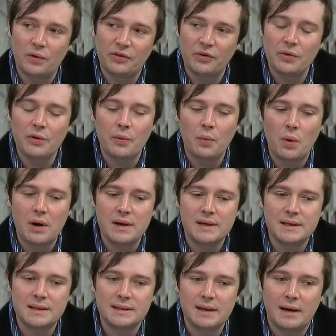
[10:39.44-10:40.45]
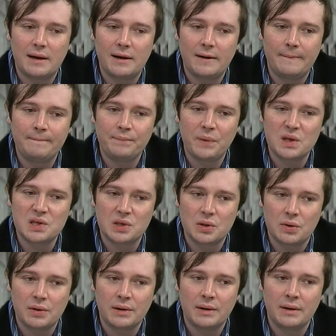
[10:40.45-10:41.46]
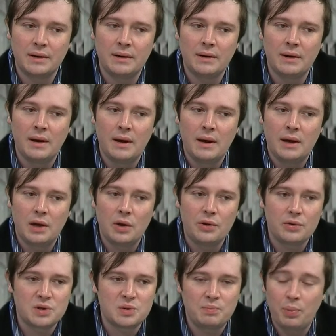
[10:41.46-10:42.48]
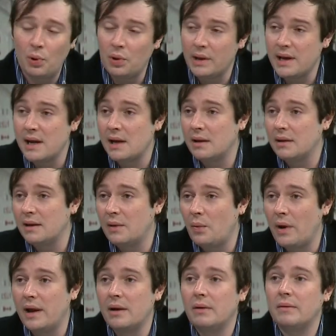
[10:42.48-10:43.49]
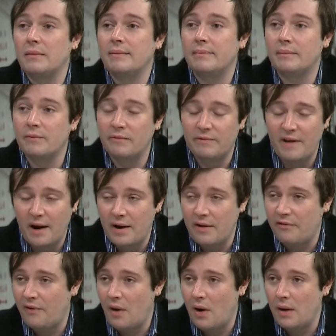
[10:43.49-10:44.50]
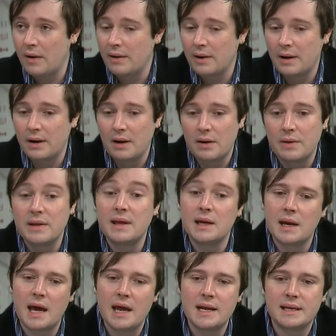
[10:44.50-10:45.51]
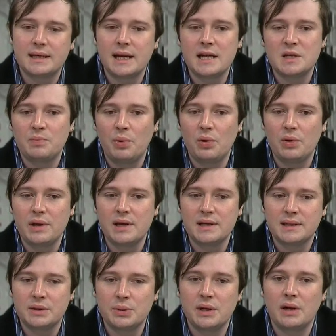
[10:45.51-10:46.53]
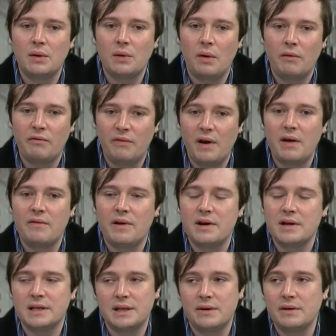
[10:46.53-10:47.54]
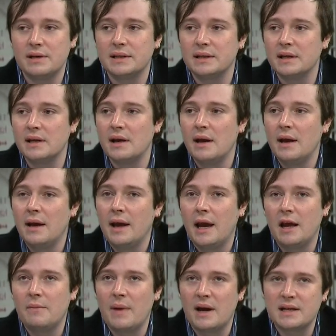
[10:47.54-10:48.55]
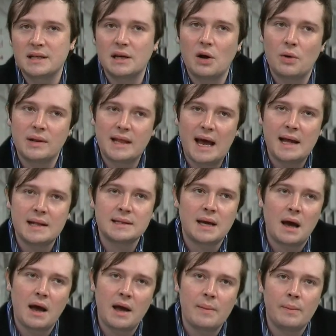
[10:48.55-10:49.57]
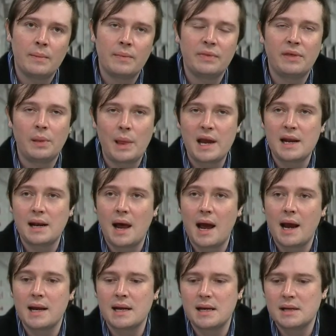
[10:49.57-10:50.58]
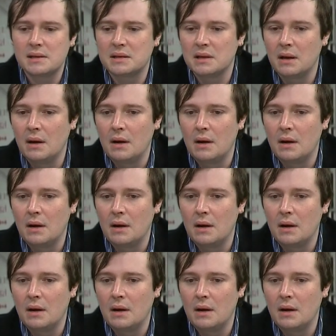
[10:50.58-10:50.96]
So there was a certain, there was bullying that went very far. In the United States, bullying's treated very, very seriously. In Mexico at that time, the late 90s,